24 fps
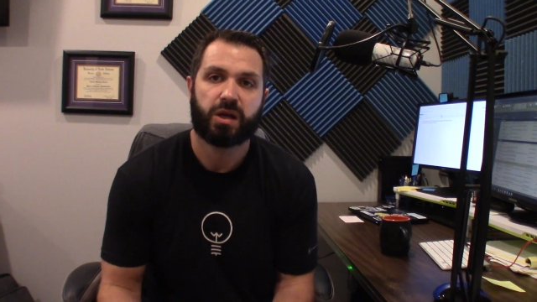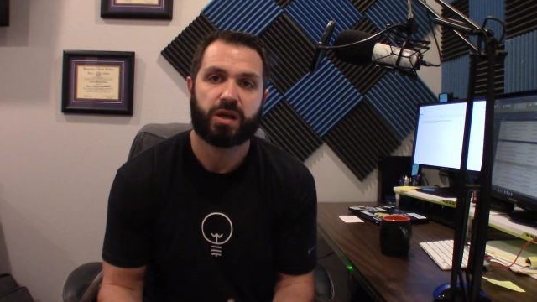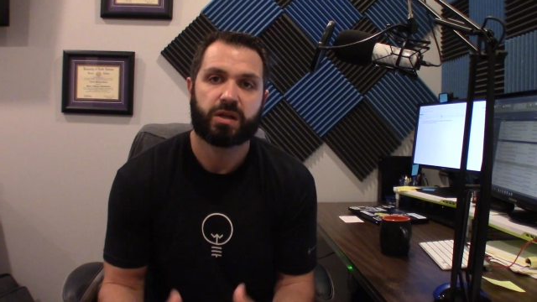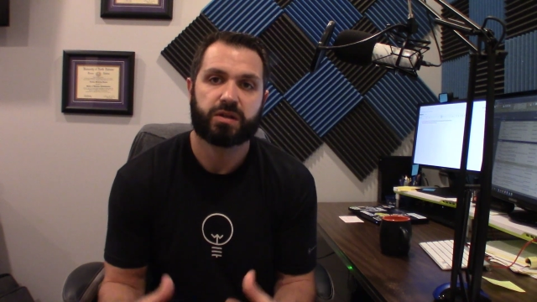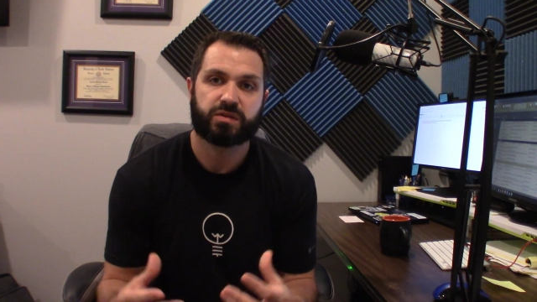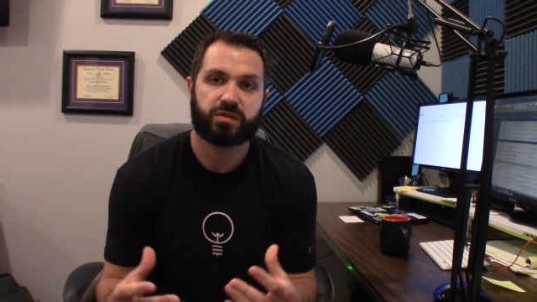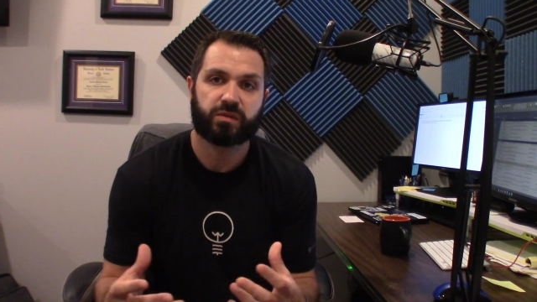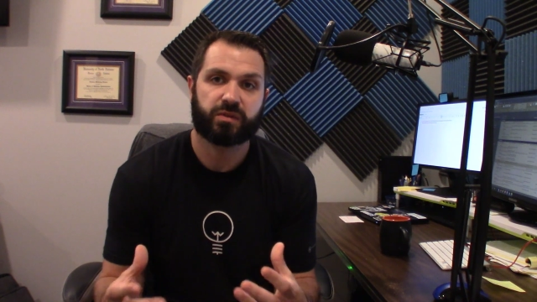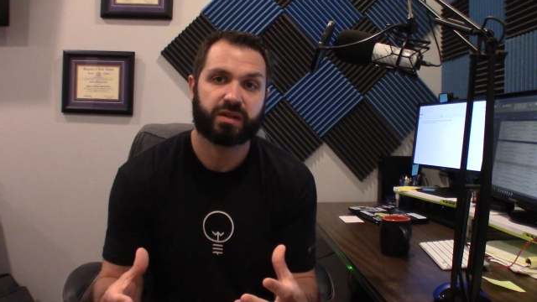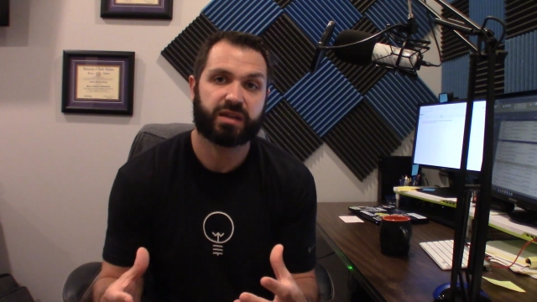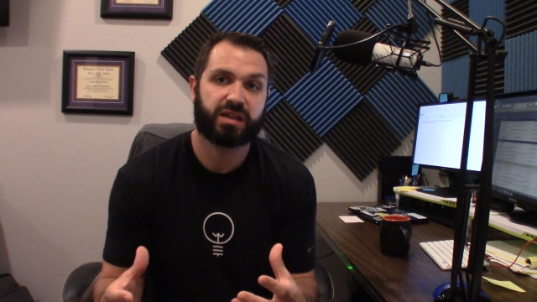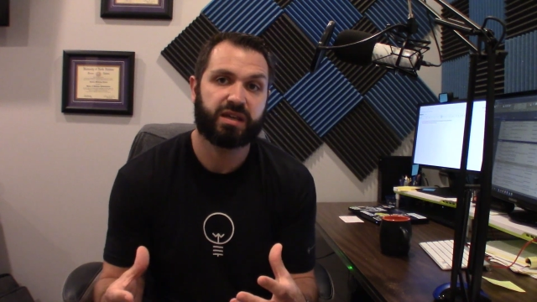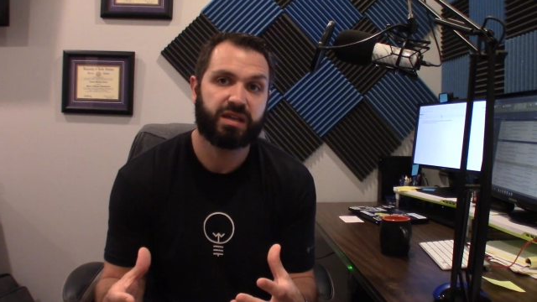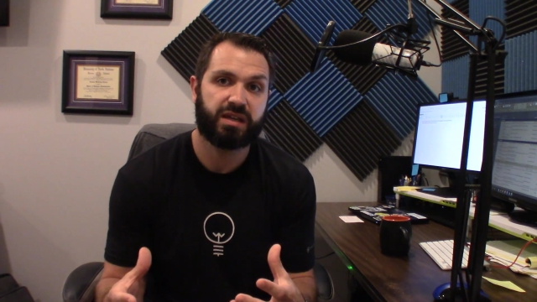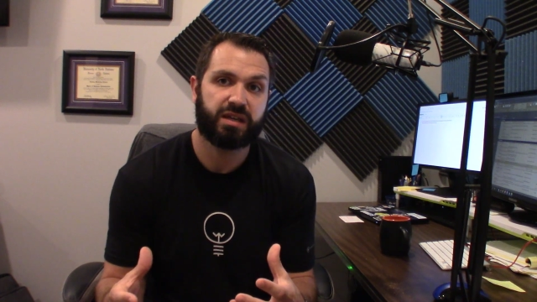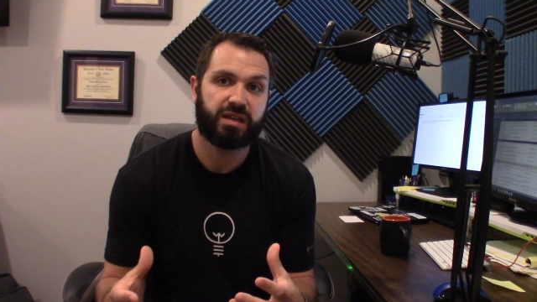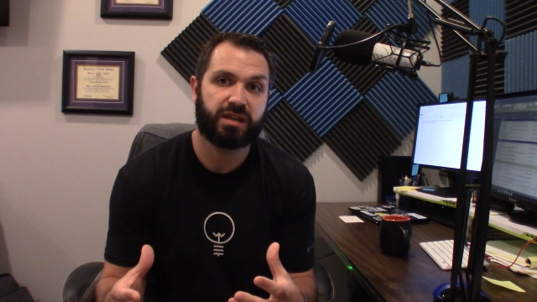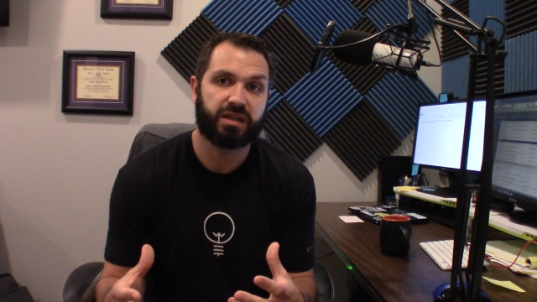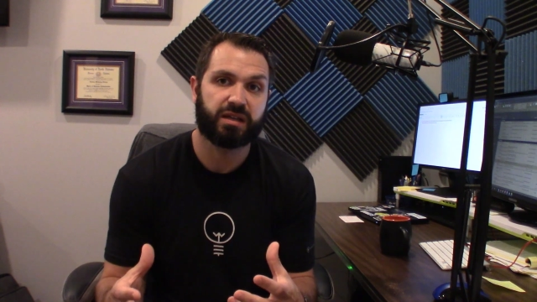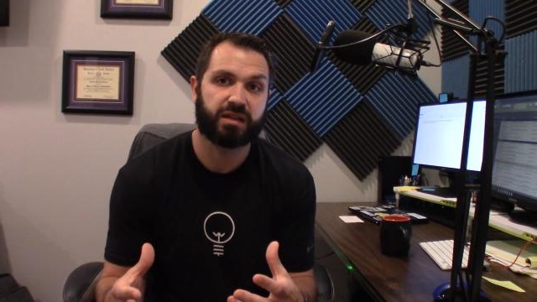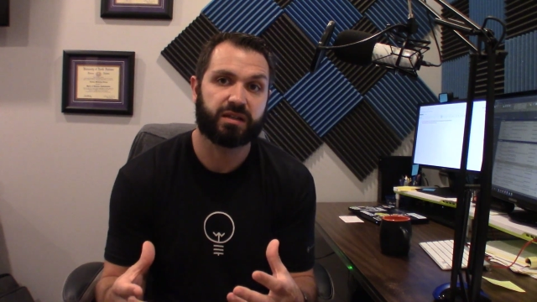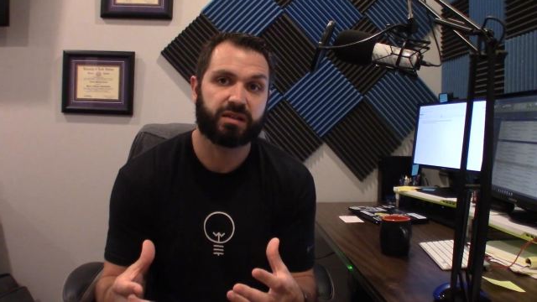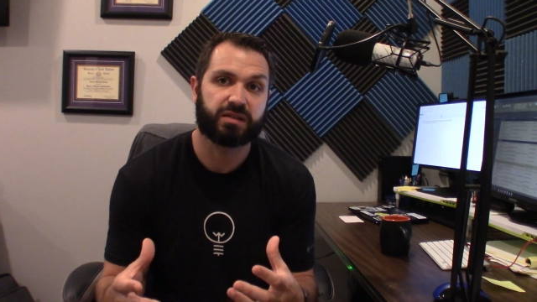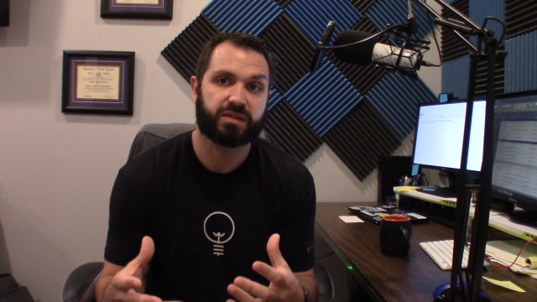So the
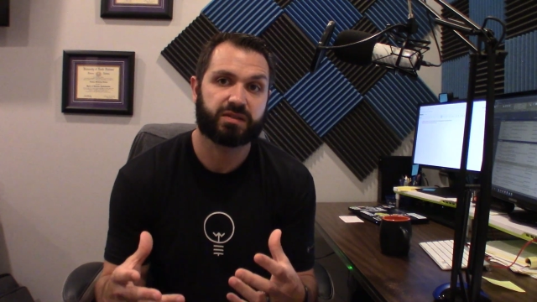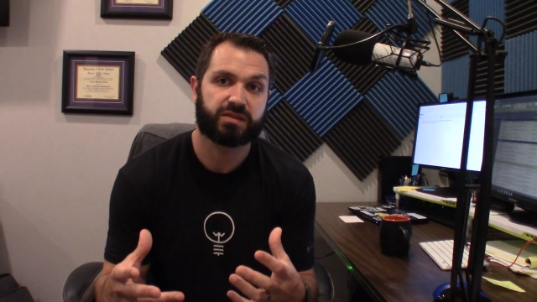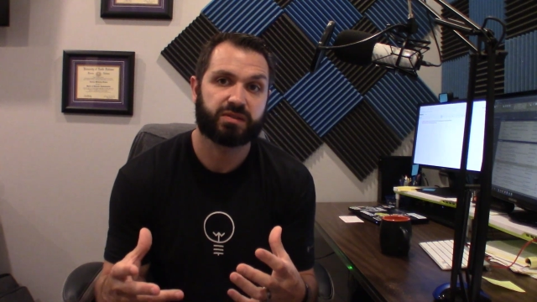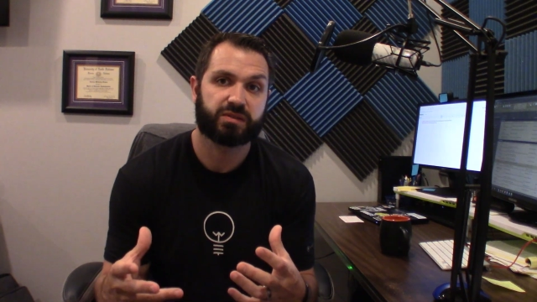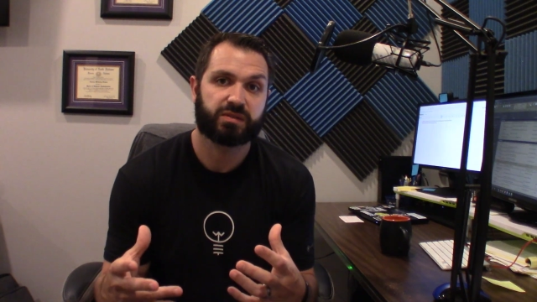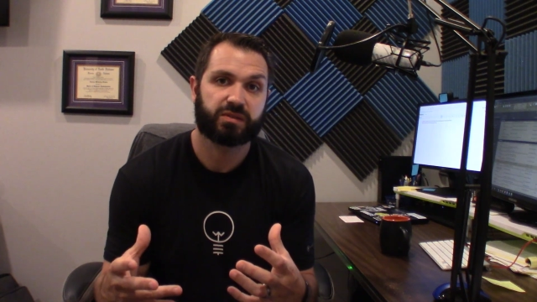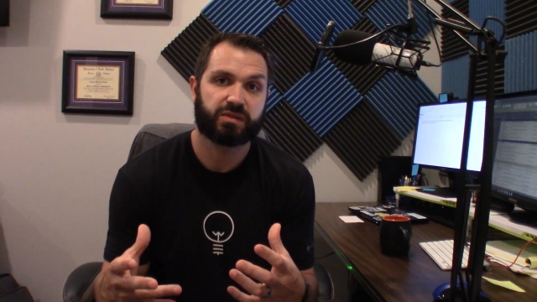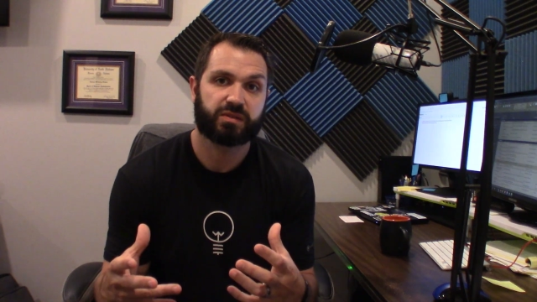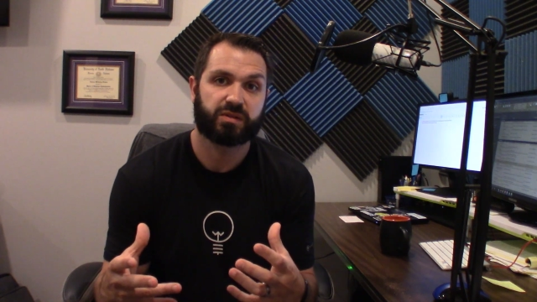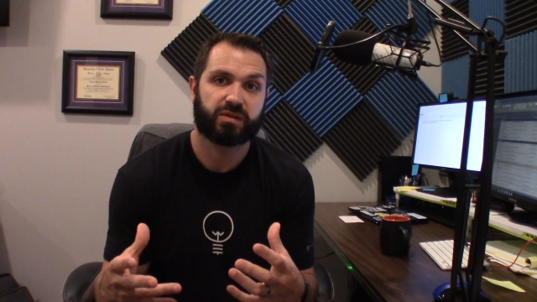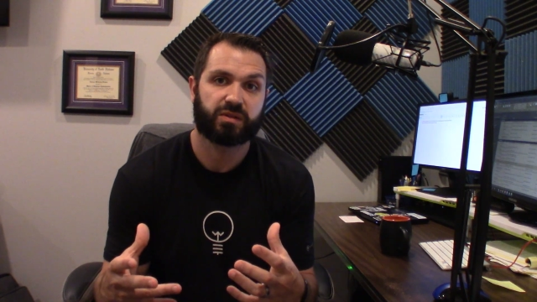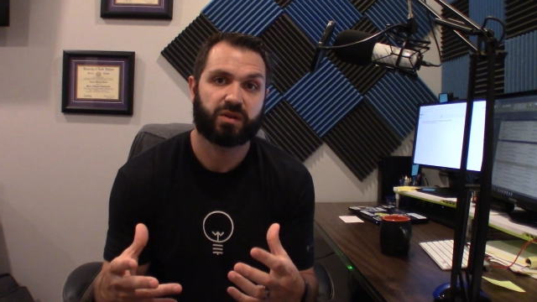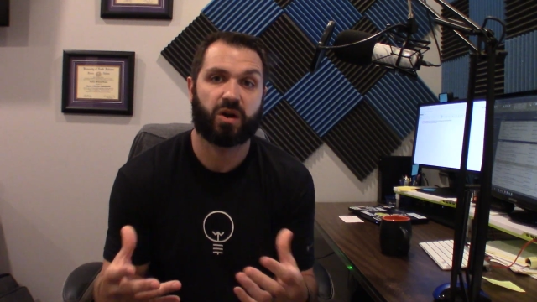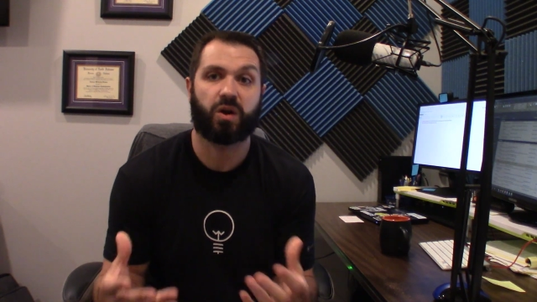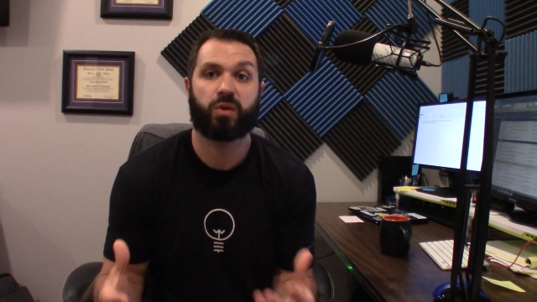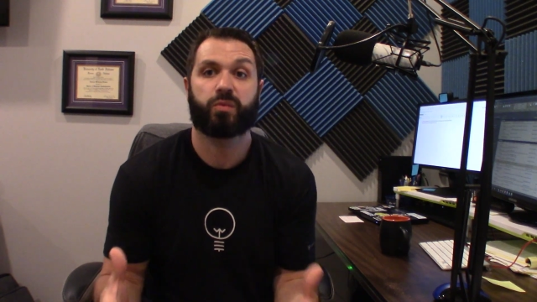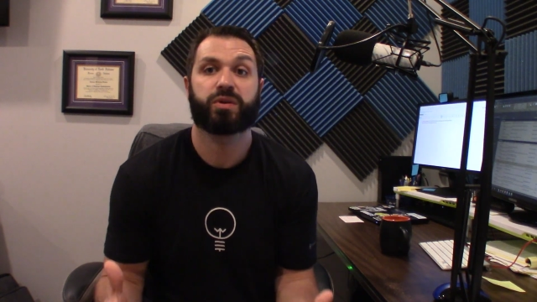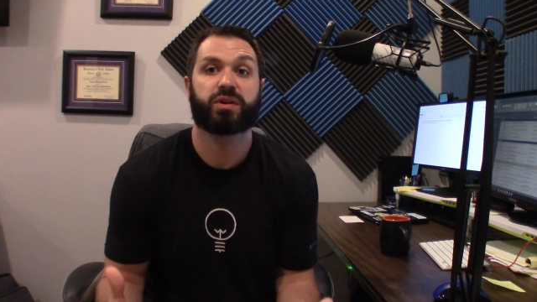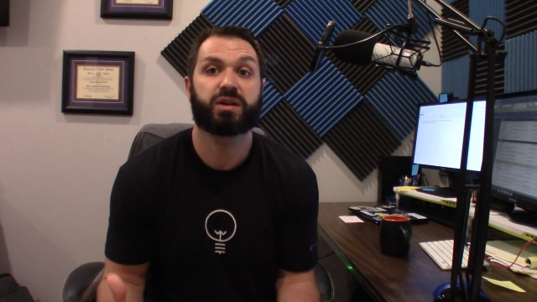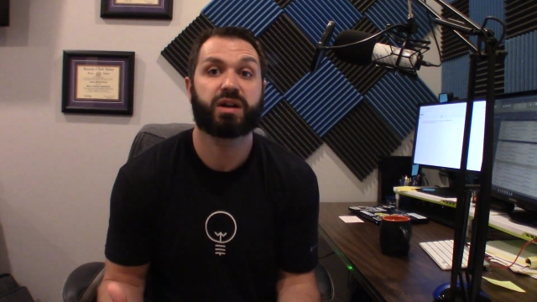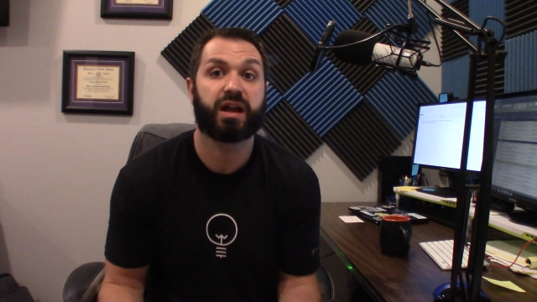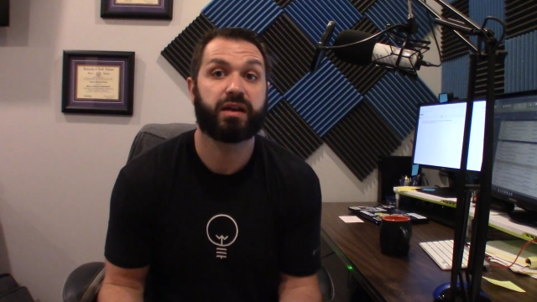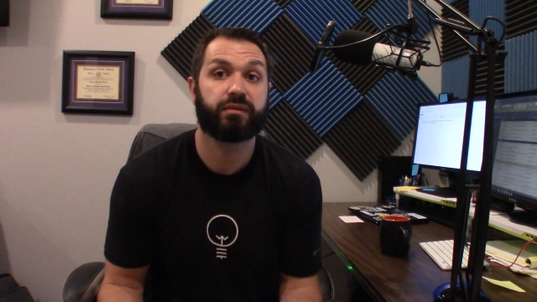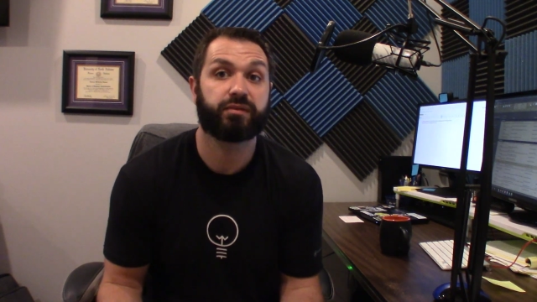key is, are we
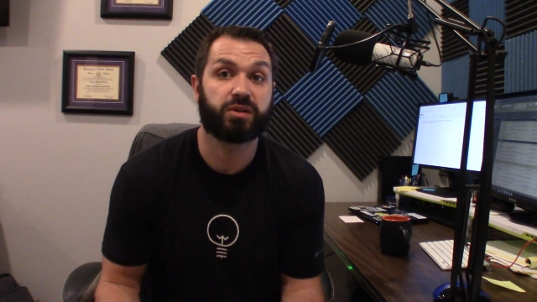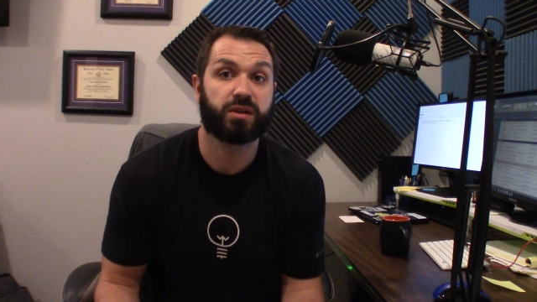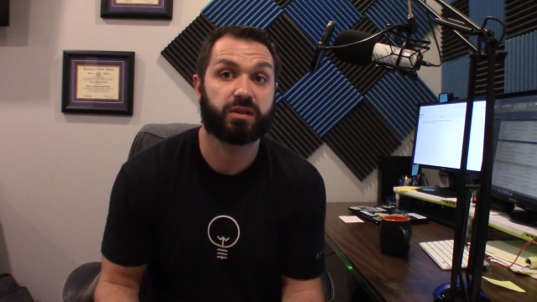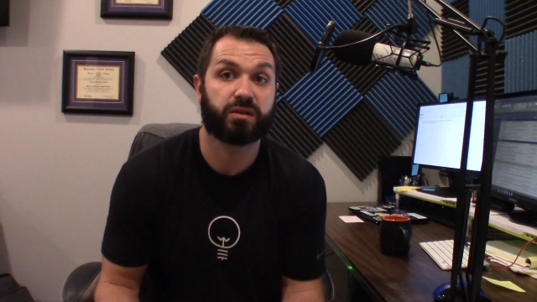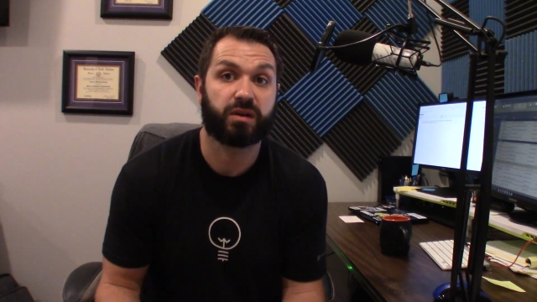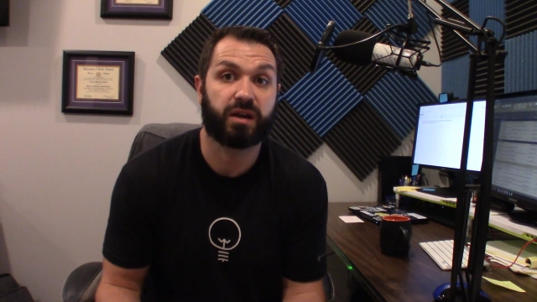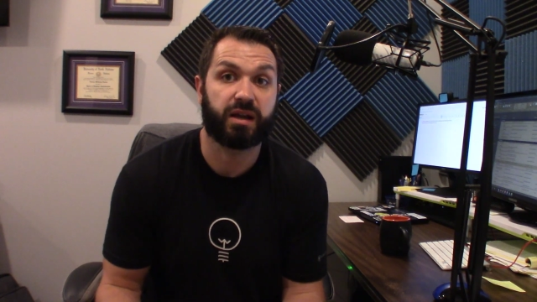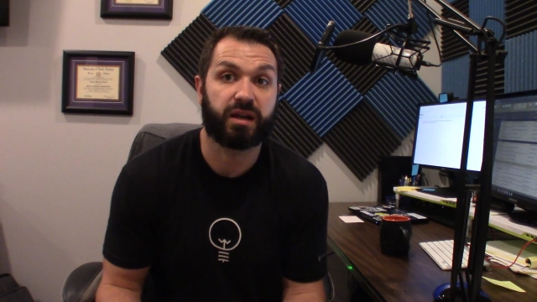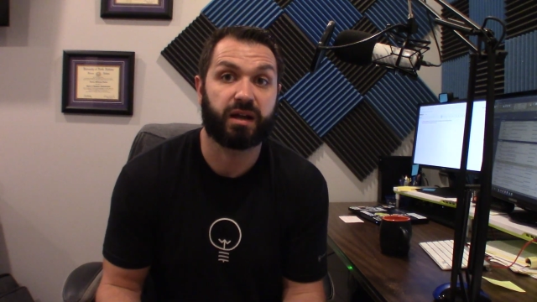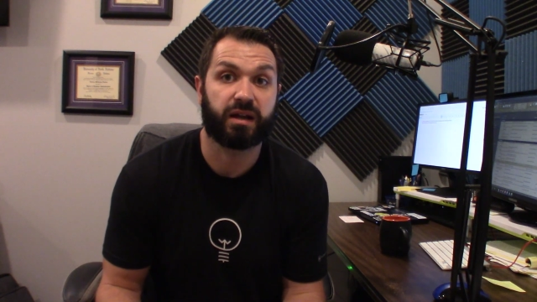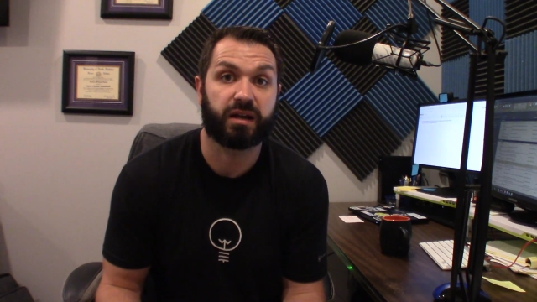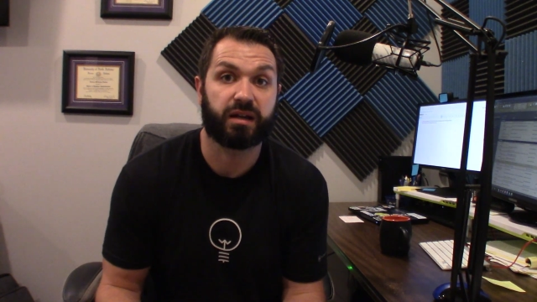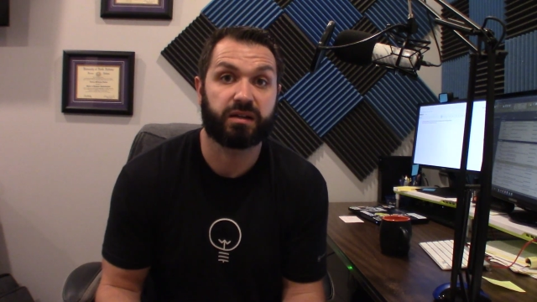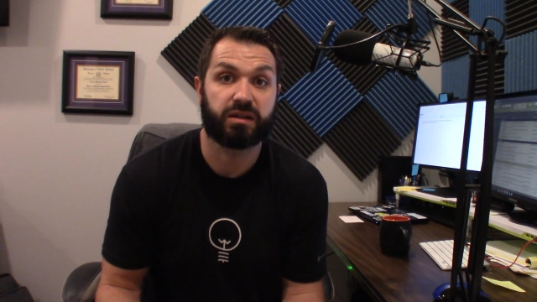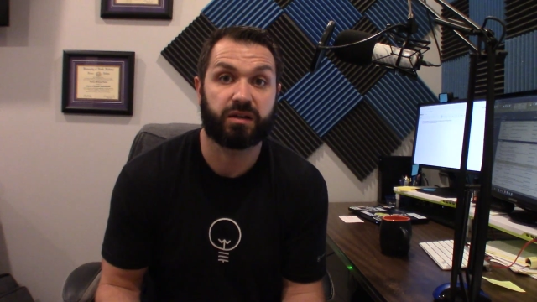going to have another AI?